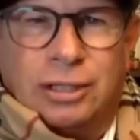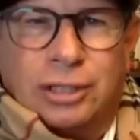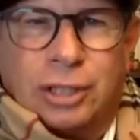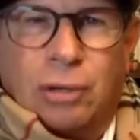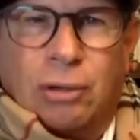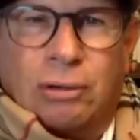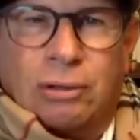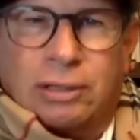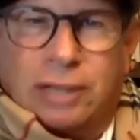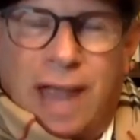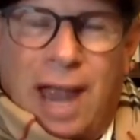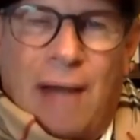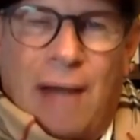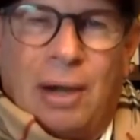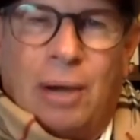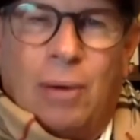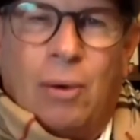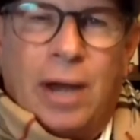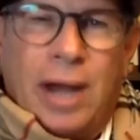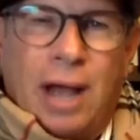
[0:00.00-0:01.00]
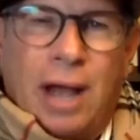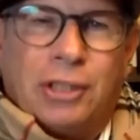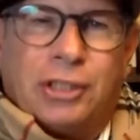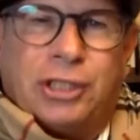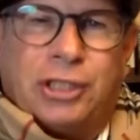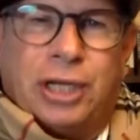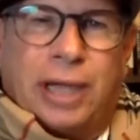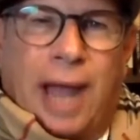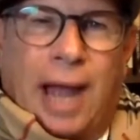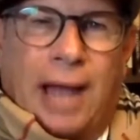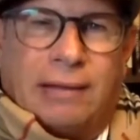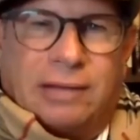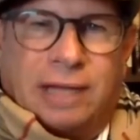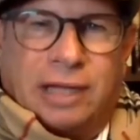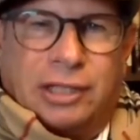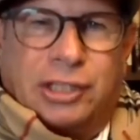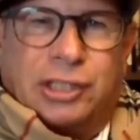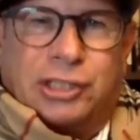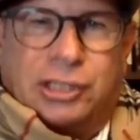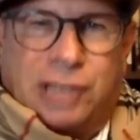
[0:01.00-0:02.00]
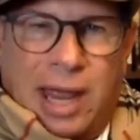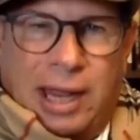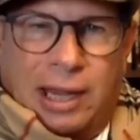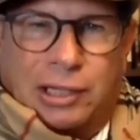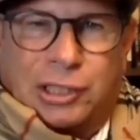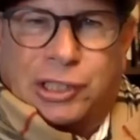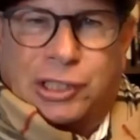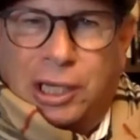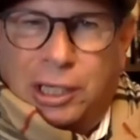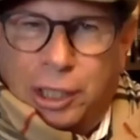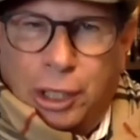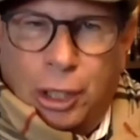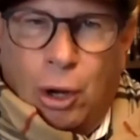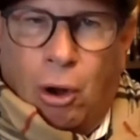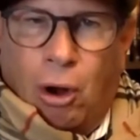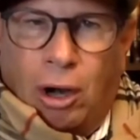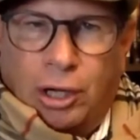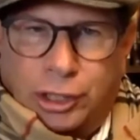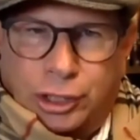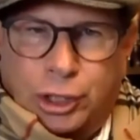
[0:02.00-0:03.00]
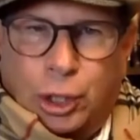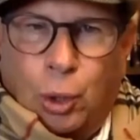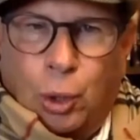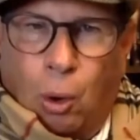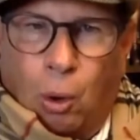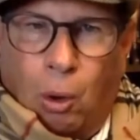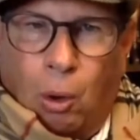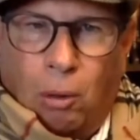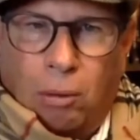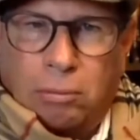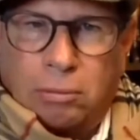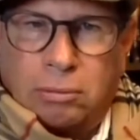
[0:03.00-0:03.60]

So, Gary, what else you got that stinks in your school?